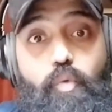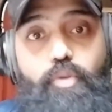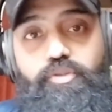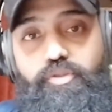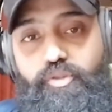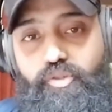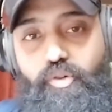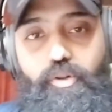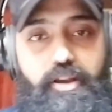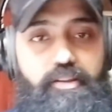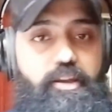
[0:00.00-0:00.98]
wants to
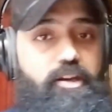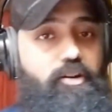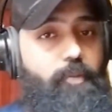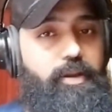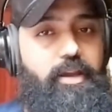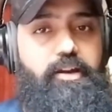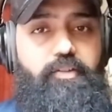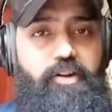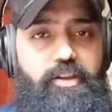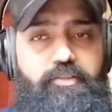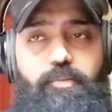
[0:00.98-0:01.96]
show that the economic
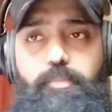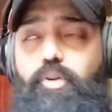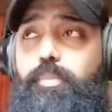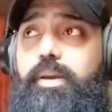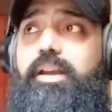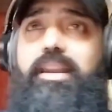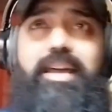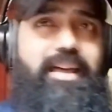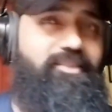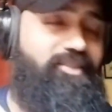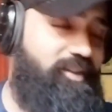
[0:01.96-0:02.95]
activities are booming, and
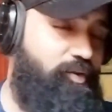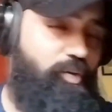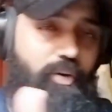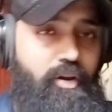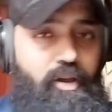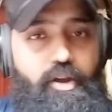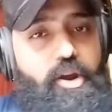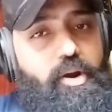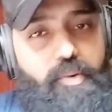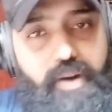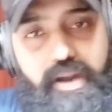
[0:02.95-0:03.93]
hence the whole
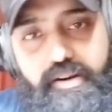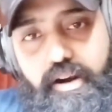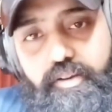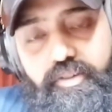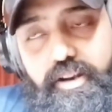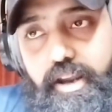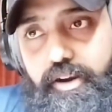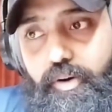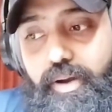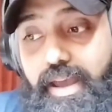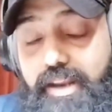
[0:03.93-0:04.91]
rate cut
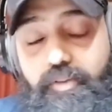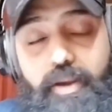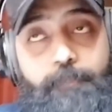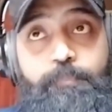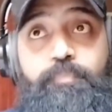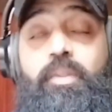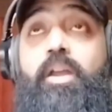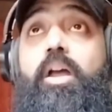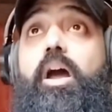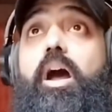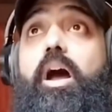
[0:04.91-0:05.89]
scenario. Anyway,
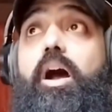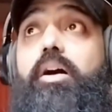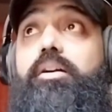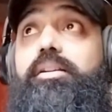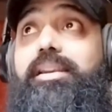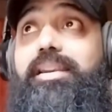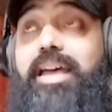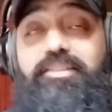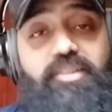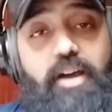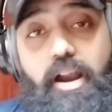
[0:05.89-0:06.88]

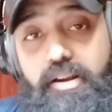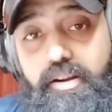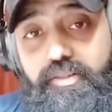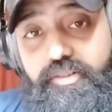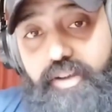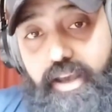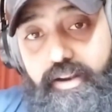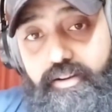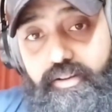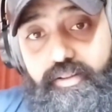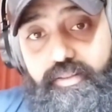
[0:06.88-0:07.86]
let's
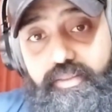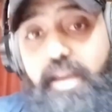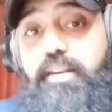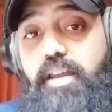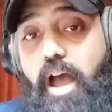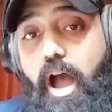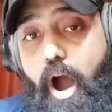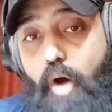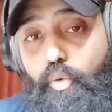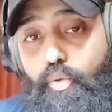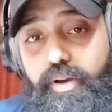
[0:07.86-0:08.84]
understand that
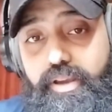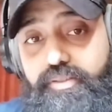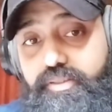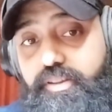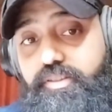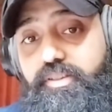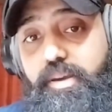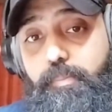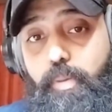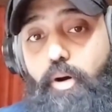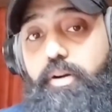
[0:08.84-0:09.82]
how is this
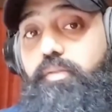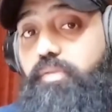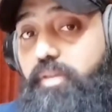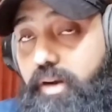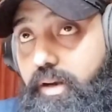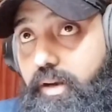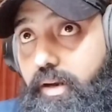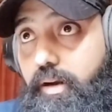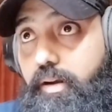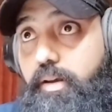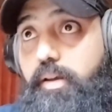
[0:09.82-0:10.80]
important for India?